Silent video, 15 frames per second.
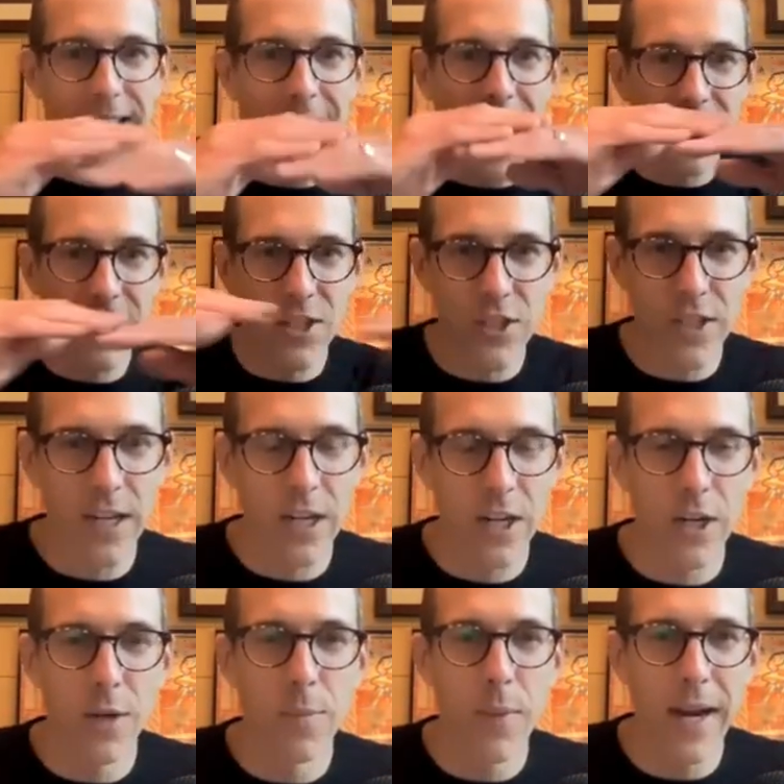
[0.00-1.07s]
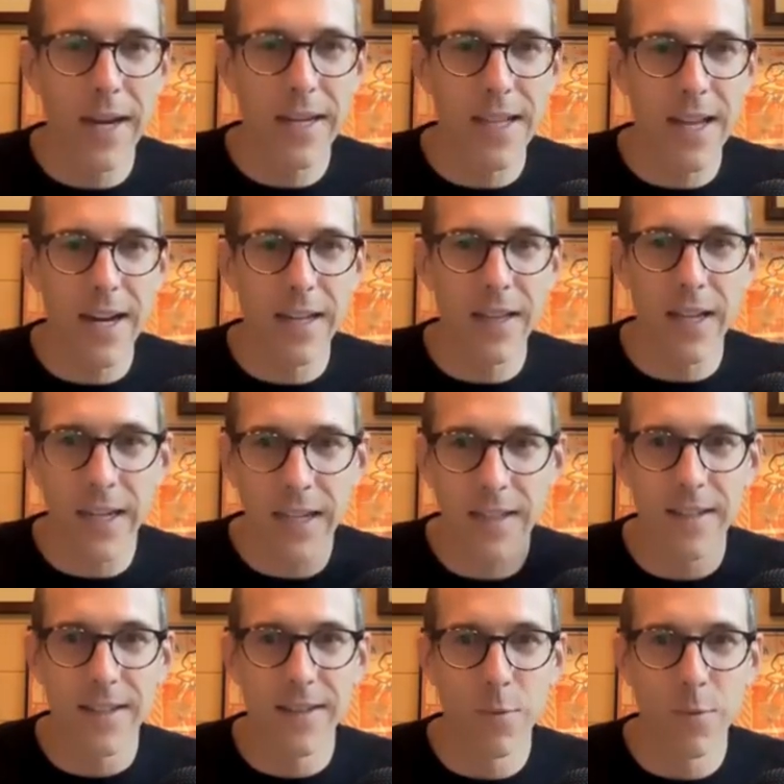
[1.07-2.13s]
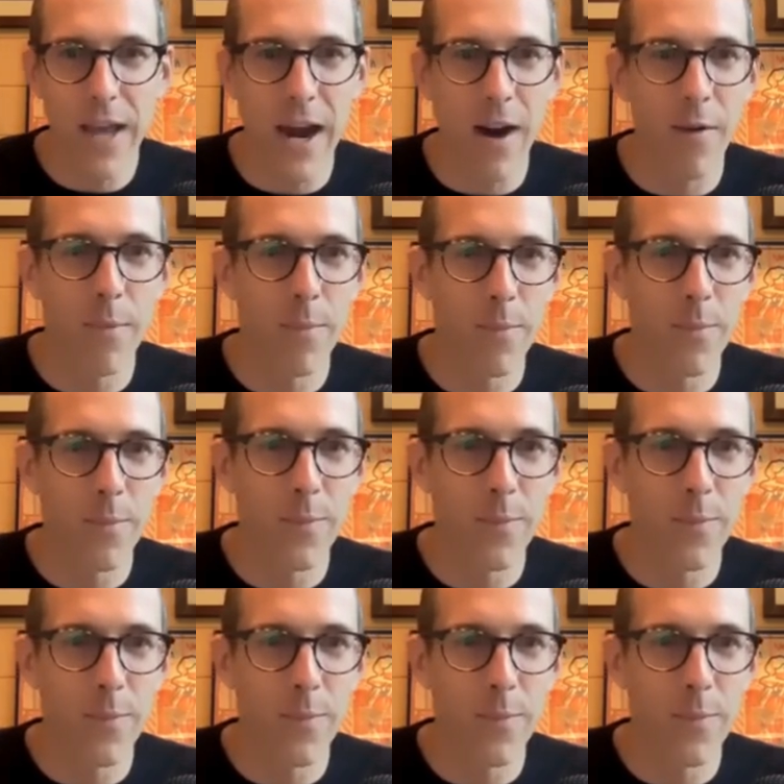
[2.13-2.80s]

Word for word: that's just like a good baseline, like without,